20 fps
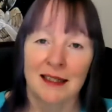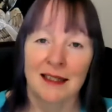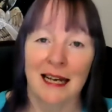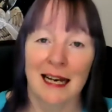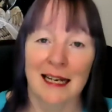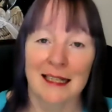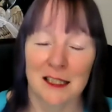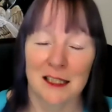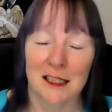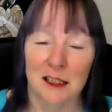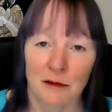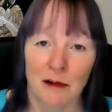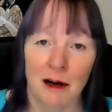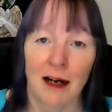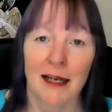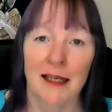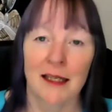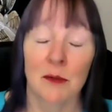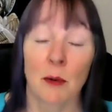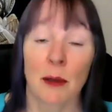has to
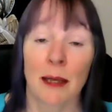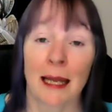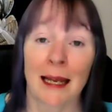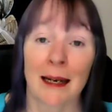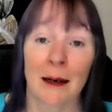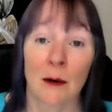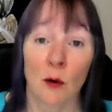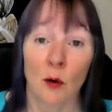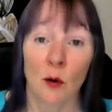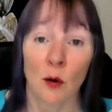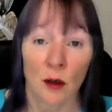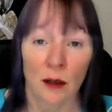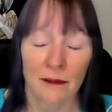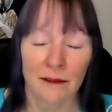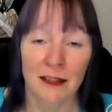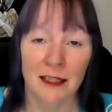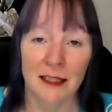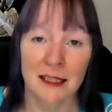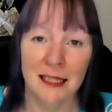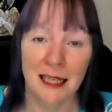rise within all of
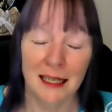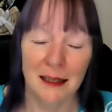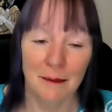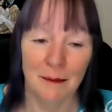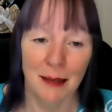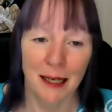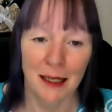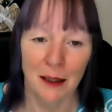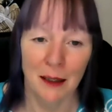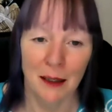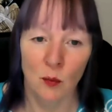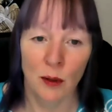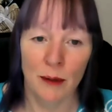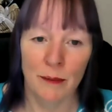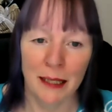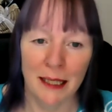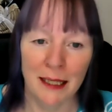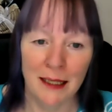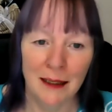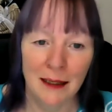us in men and
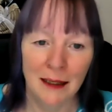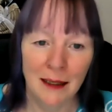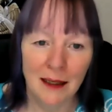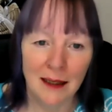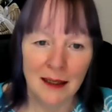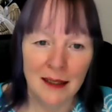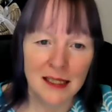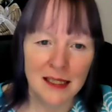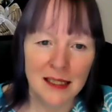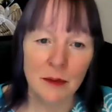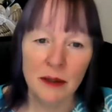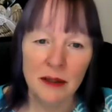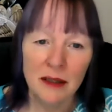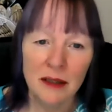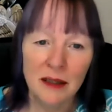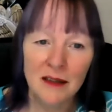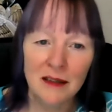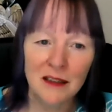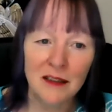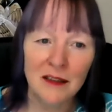women. So we've
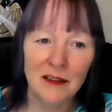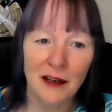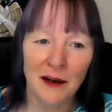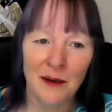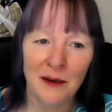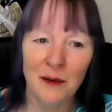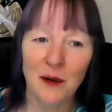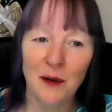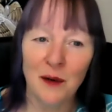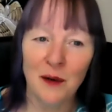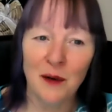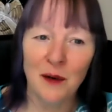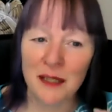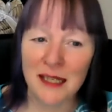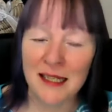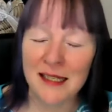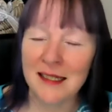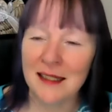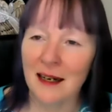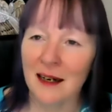got, all
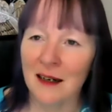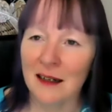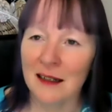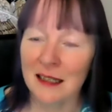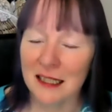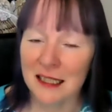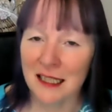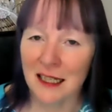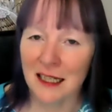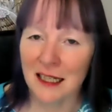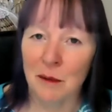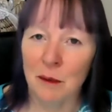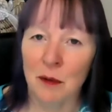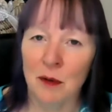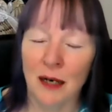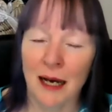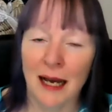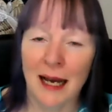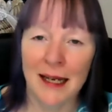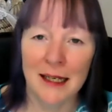these
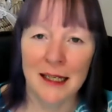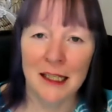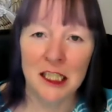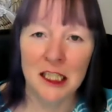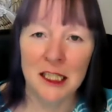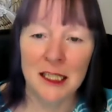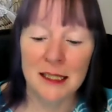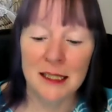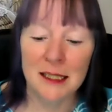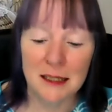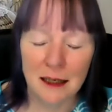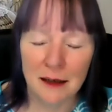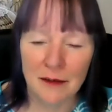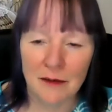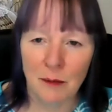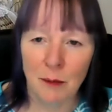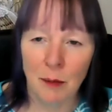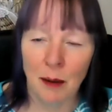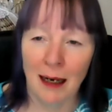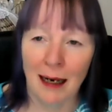archetypal energies
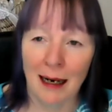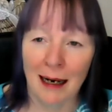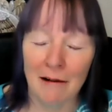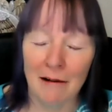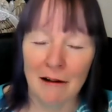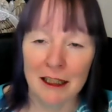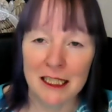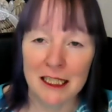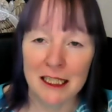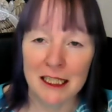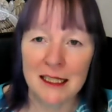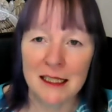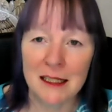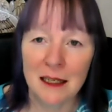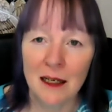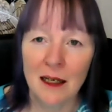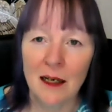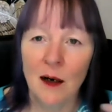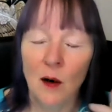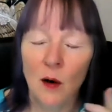of polarities
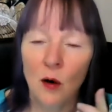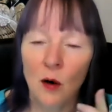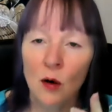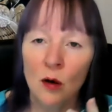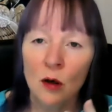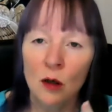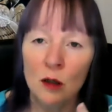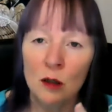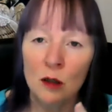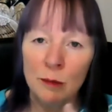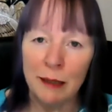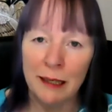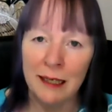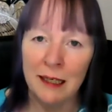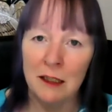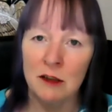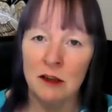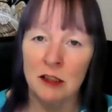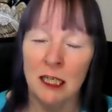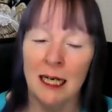all
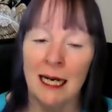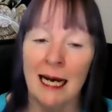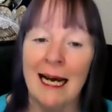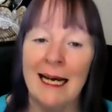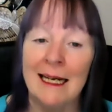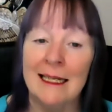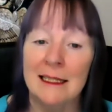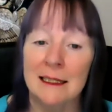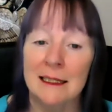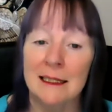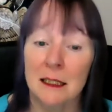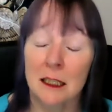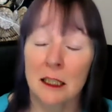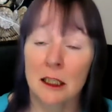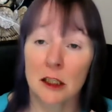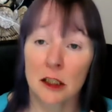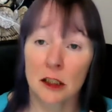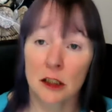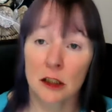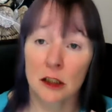being
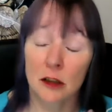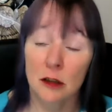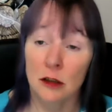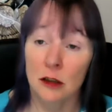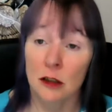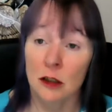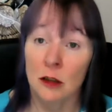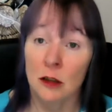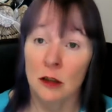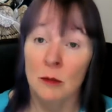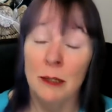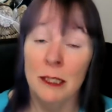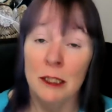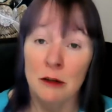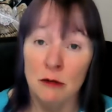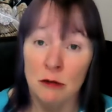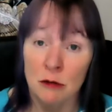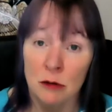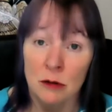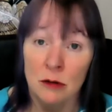tasked to be
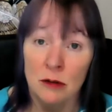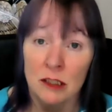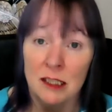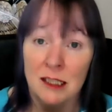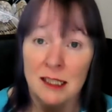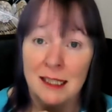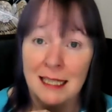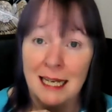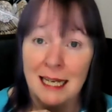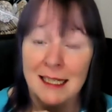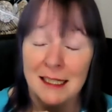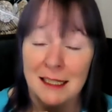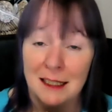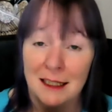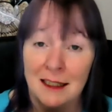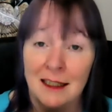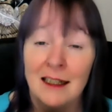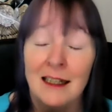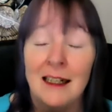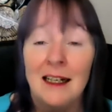drawn to center